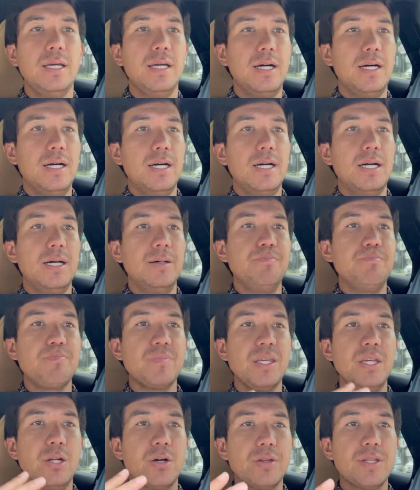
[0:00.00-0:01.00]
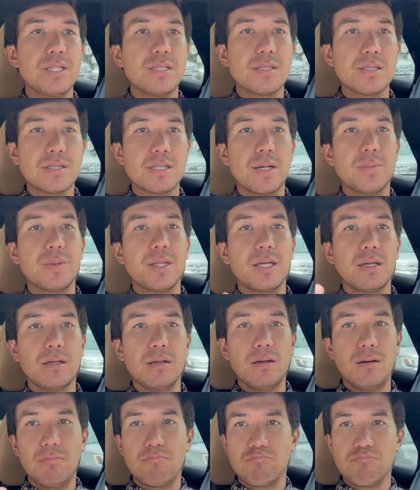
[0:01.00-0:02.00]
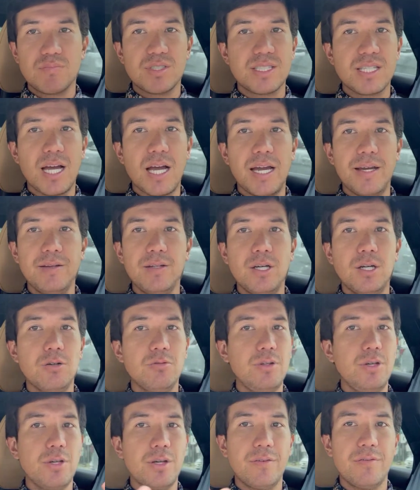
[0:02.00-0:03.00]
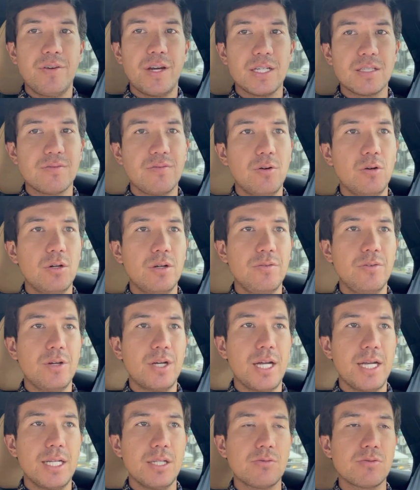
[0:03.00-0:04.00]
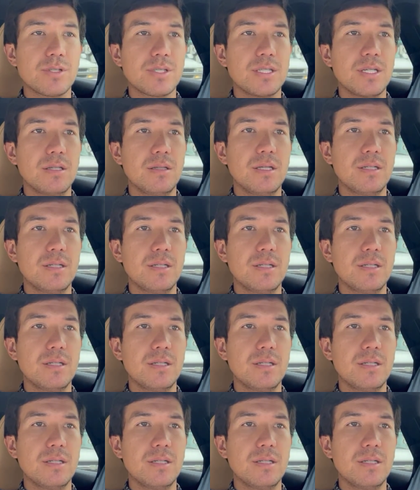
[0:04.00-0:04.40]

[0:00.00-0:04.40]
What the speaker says: You know, this is something, side note, you can fast forward if you're not interested.